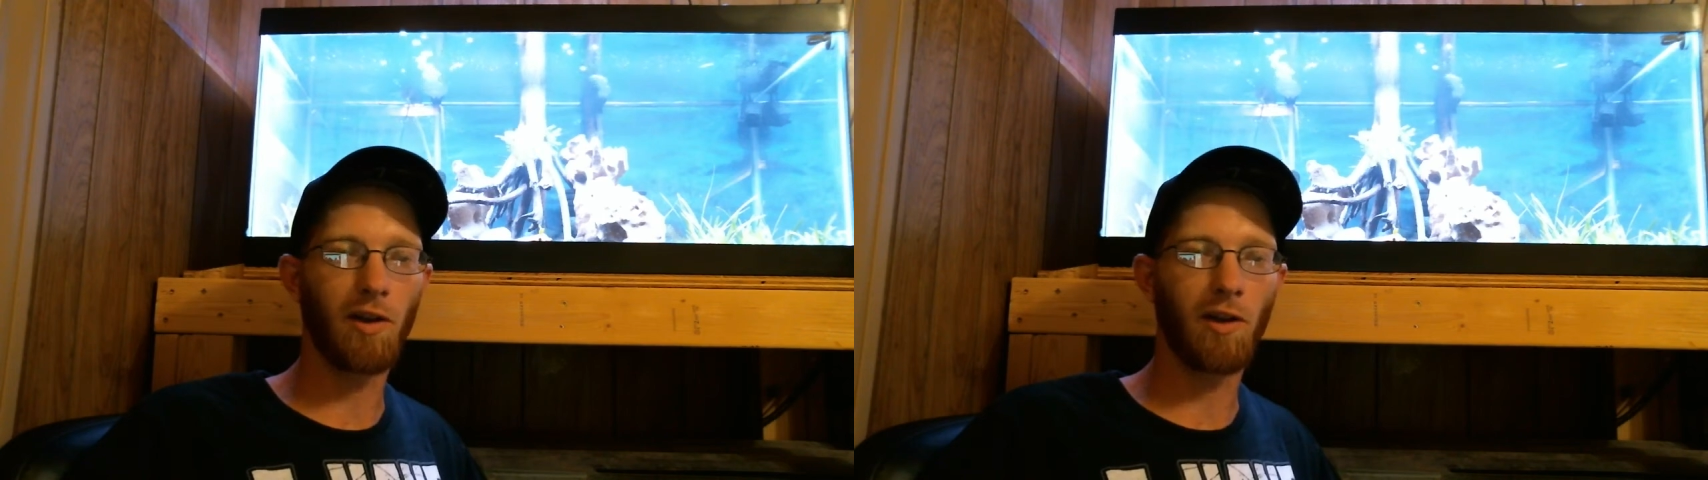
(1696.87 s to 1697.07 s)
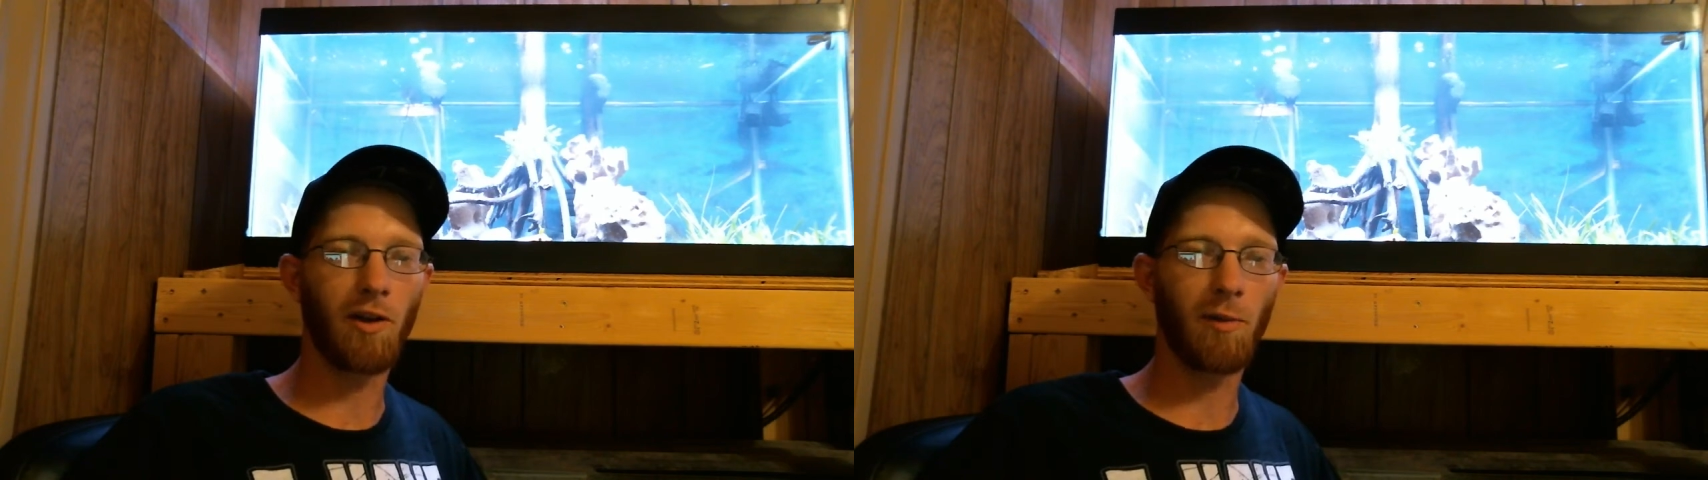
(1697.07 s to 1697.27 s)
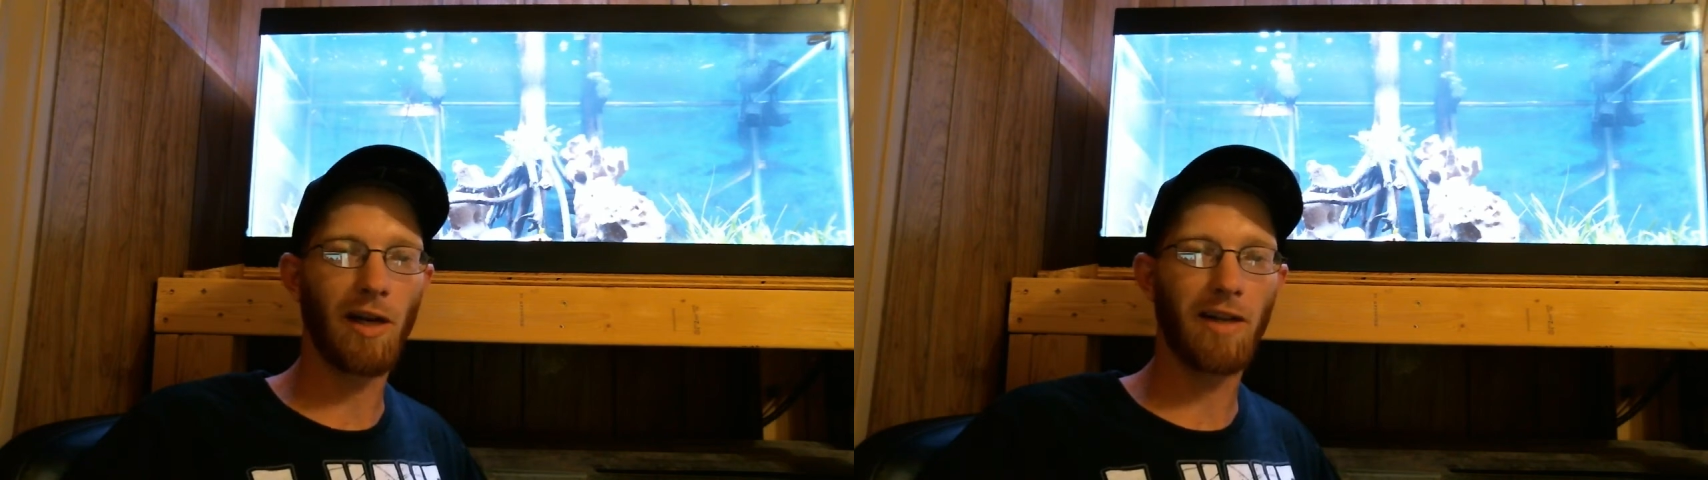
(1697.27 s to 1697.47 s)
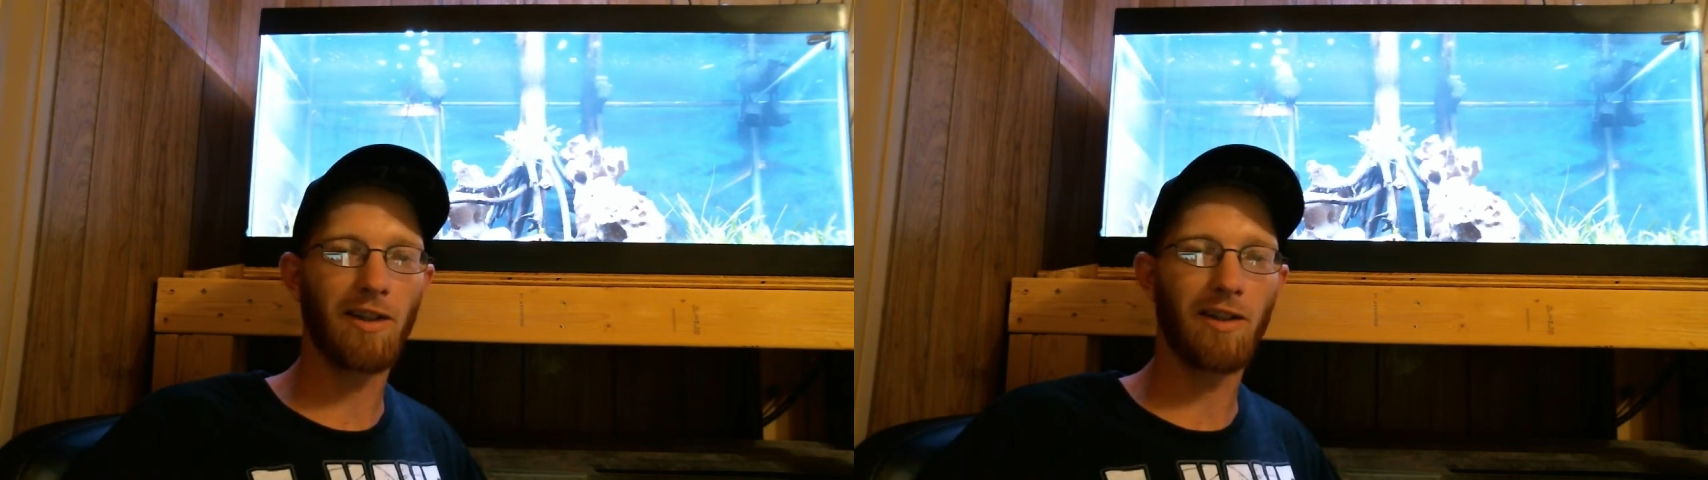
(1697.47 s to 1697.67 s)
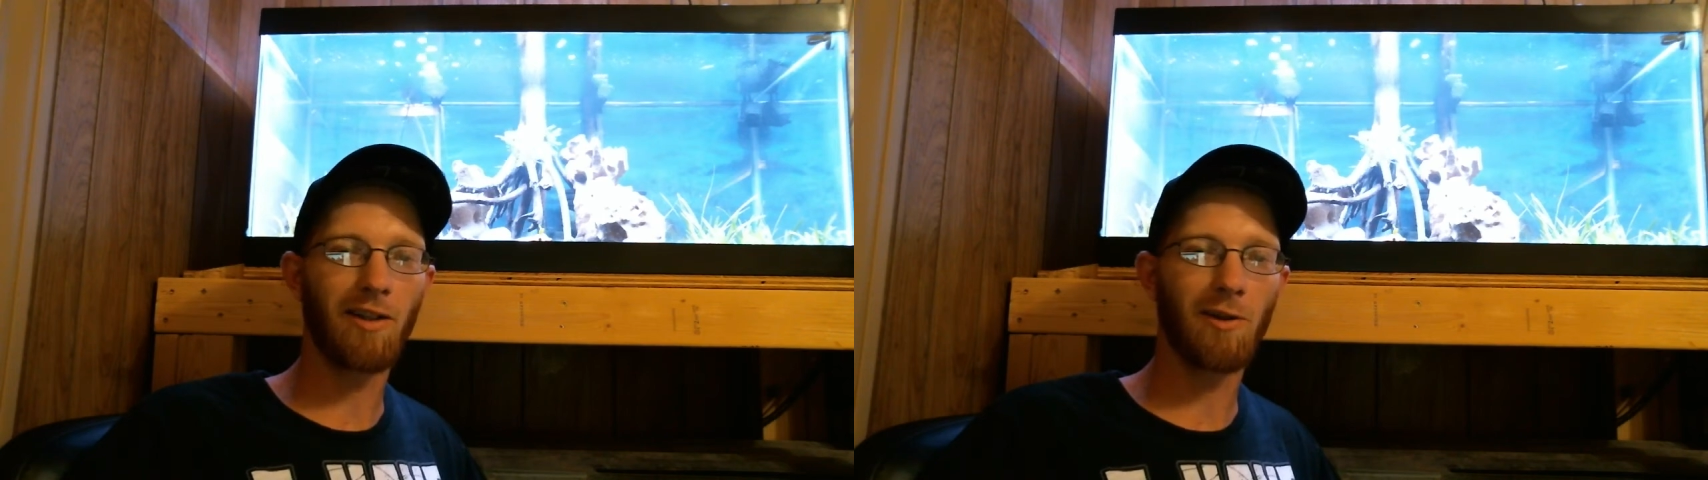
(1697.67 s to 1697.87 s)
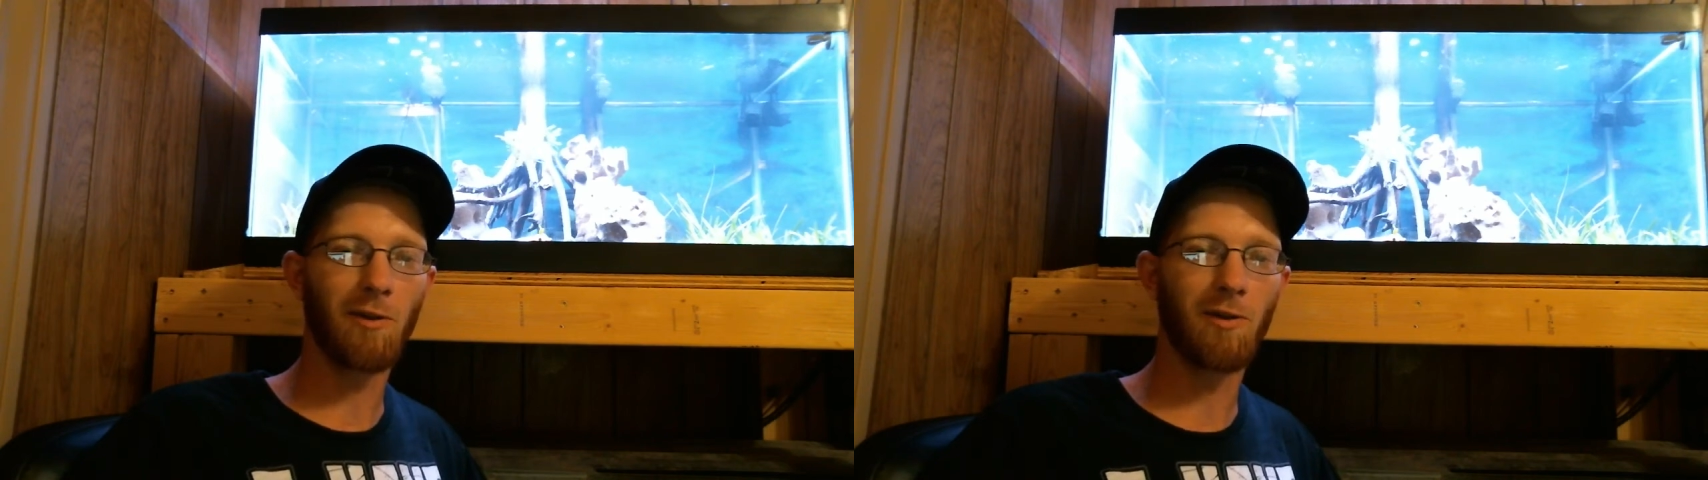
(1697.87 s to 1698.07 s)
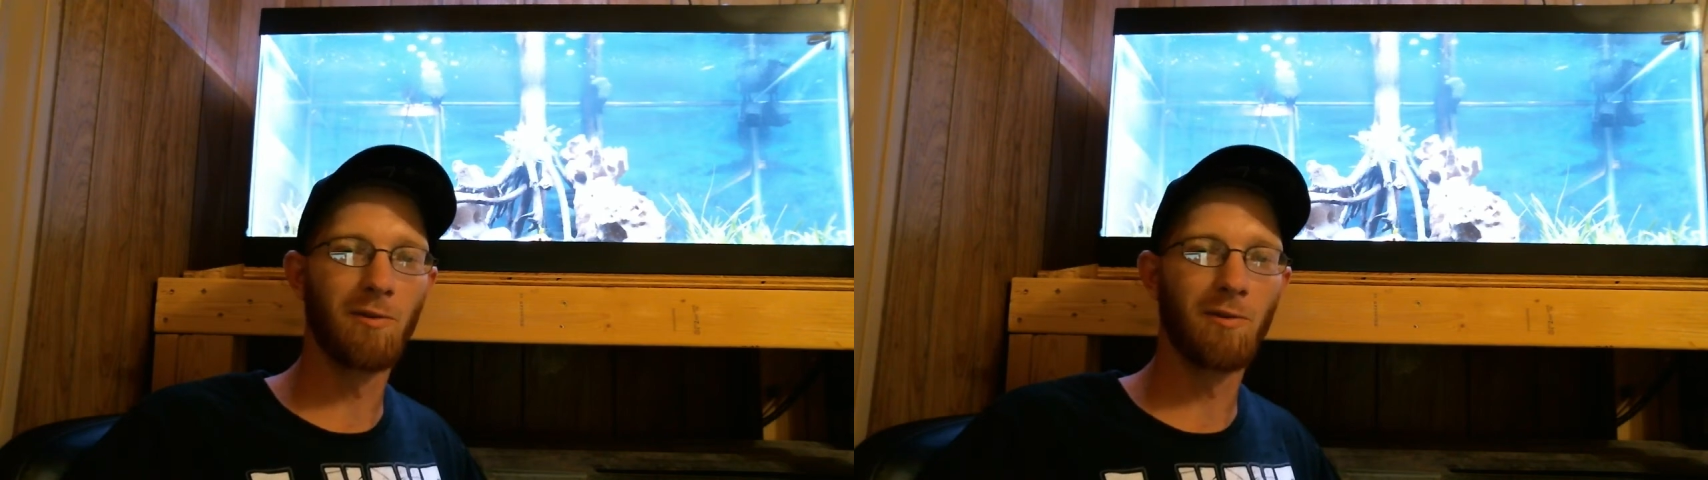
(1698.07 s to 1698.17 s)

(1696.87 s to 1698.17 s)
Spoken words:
younger back then though.